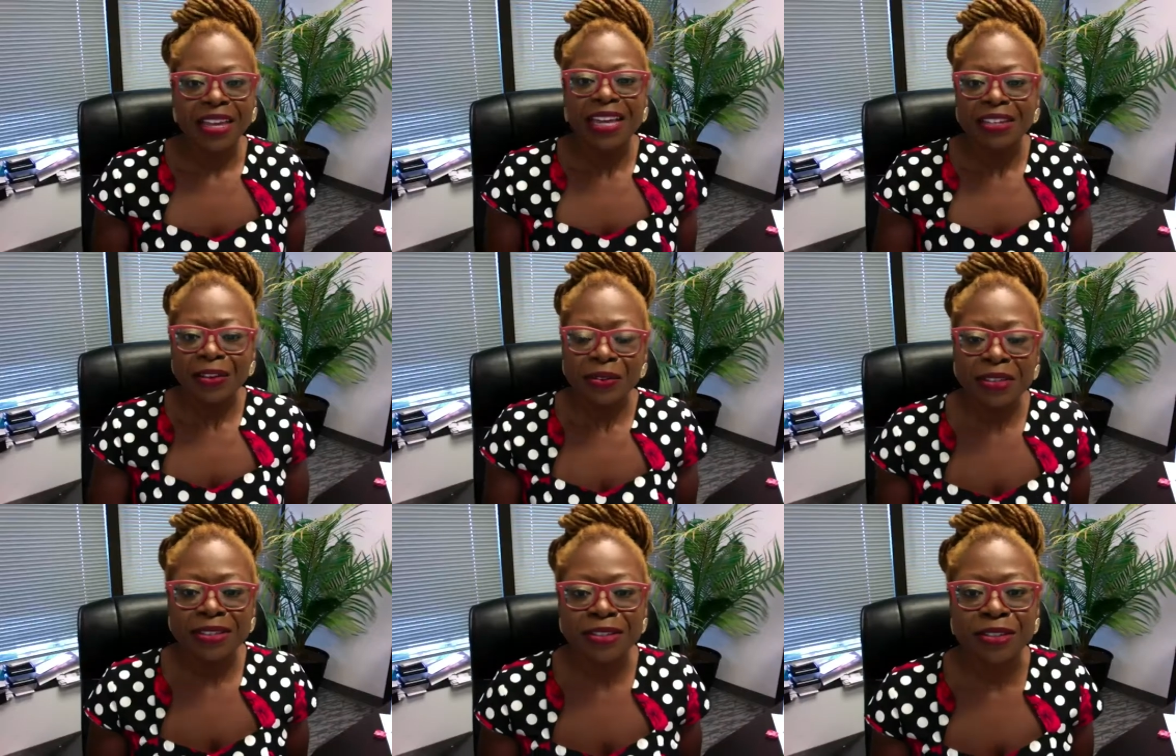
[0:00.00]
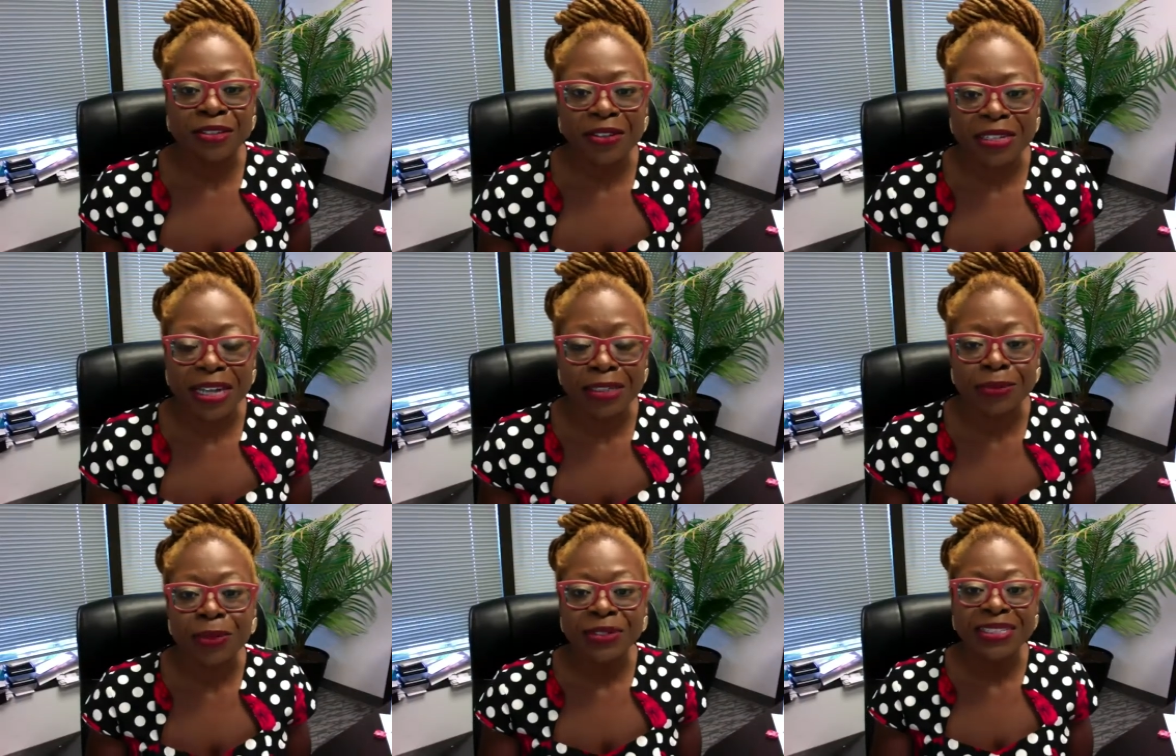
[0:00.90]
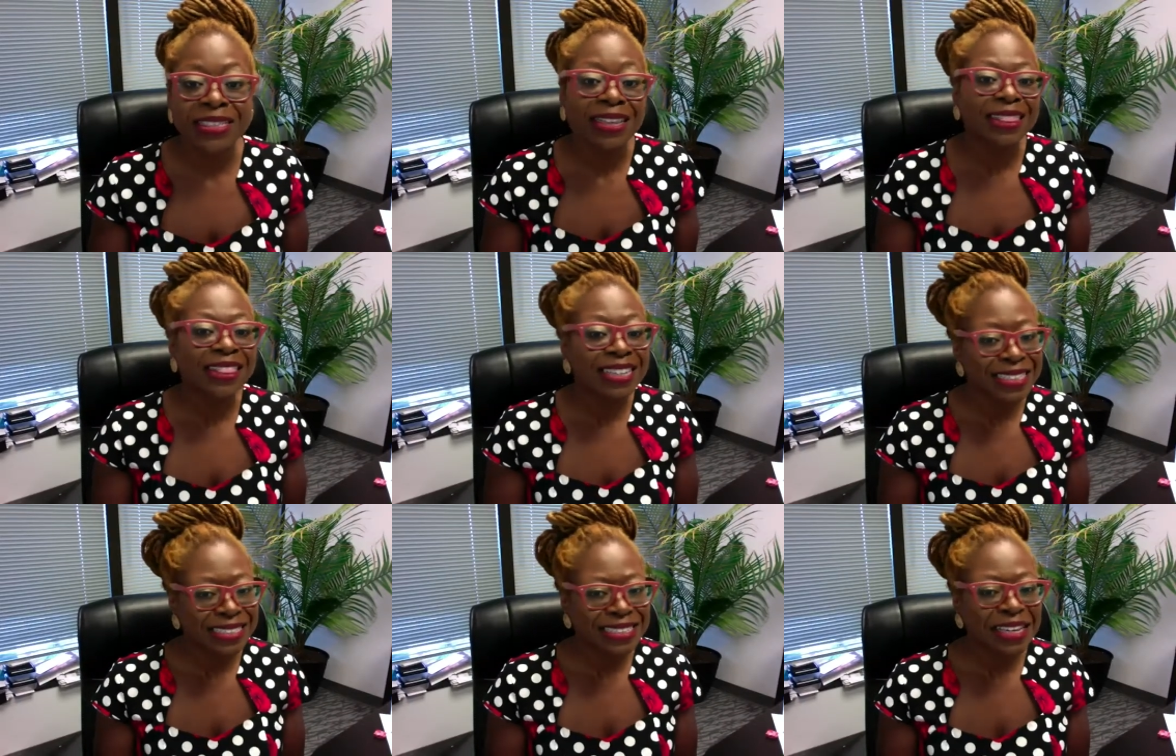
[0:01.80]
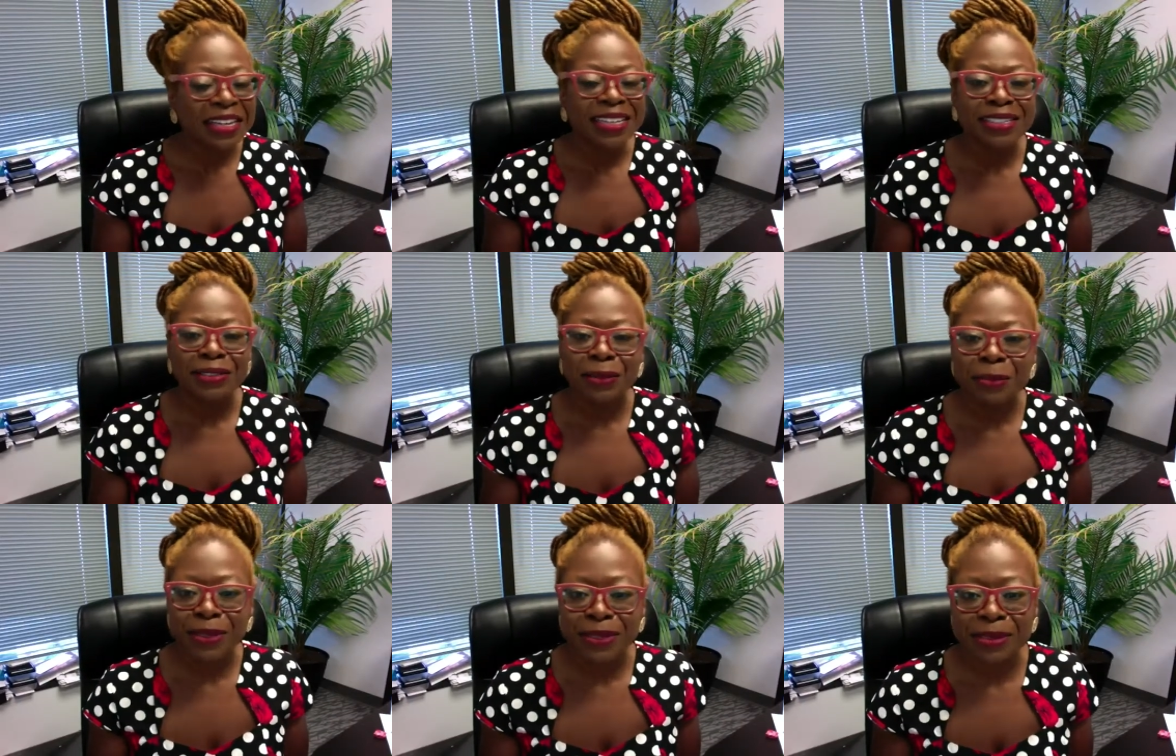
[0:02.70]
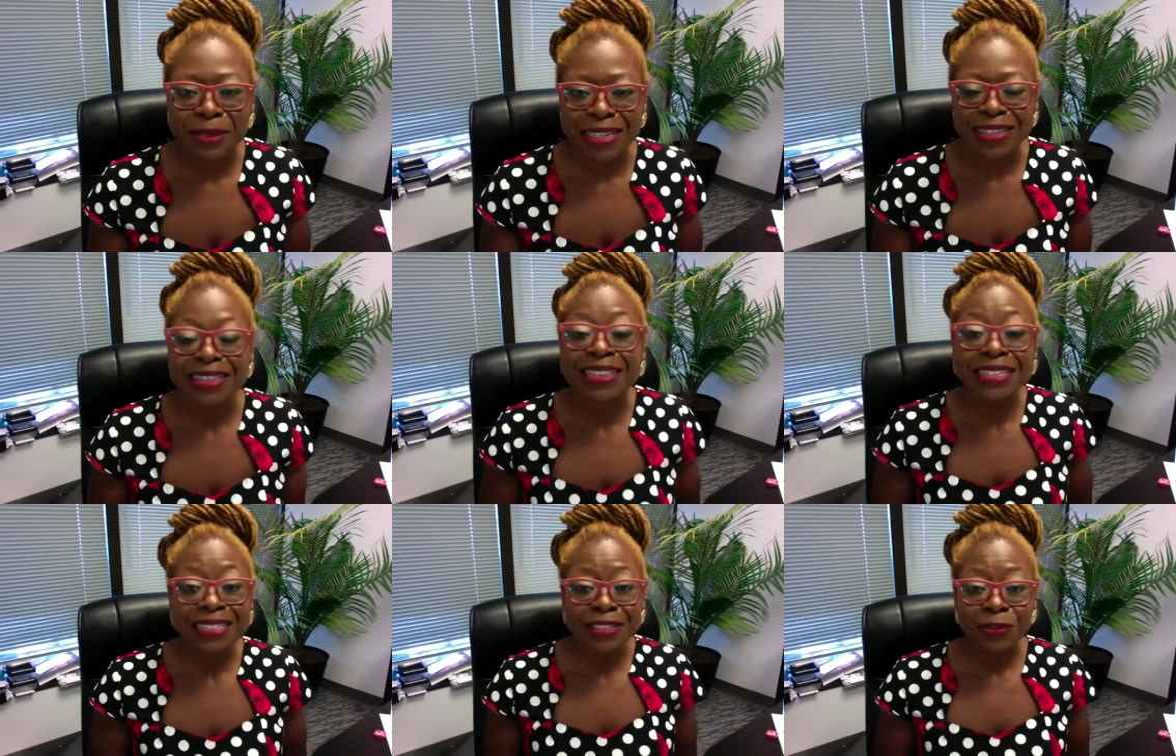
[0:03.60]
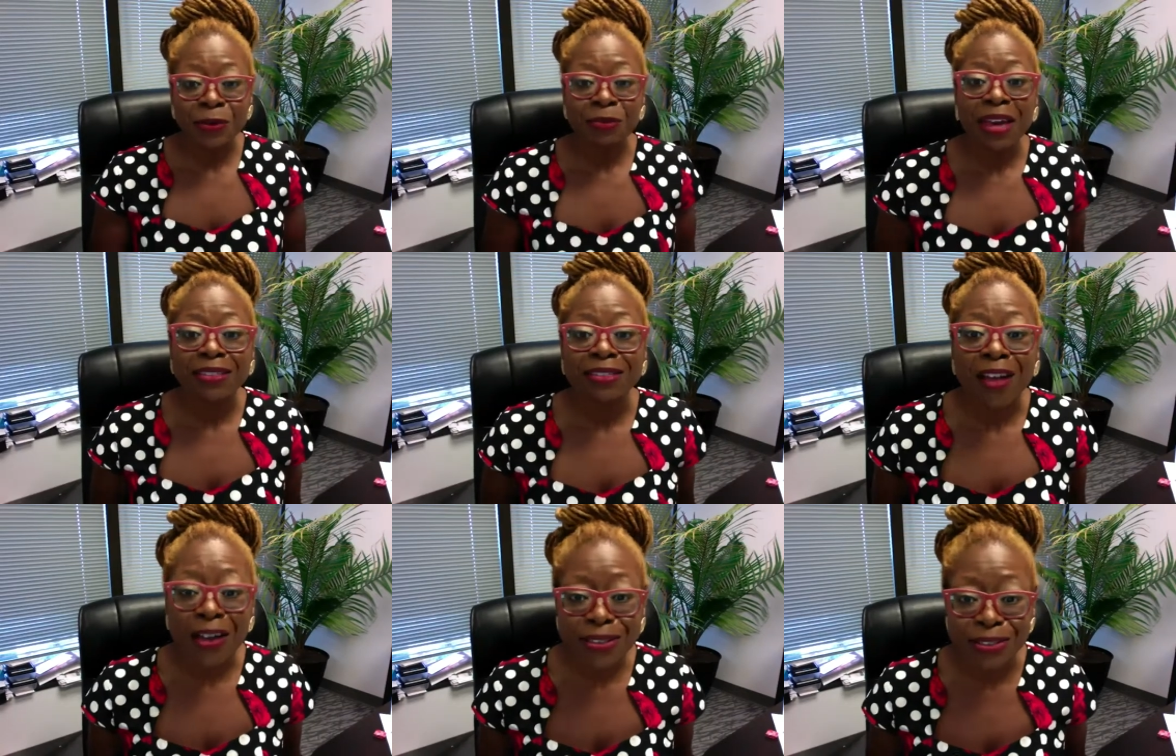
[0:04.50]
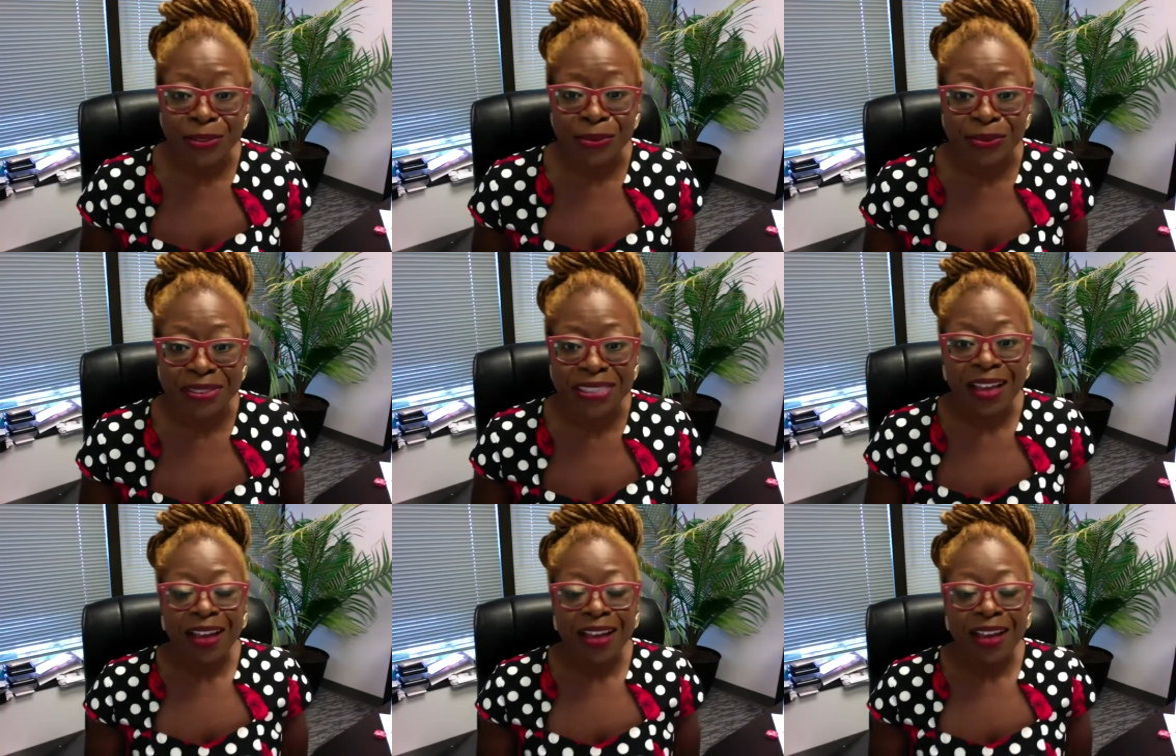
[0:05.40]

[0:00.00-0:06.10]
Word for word: Hello, this is Attorney Akla Mercy, and this is your Mercy Minute. This is for my law students.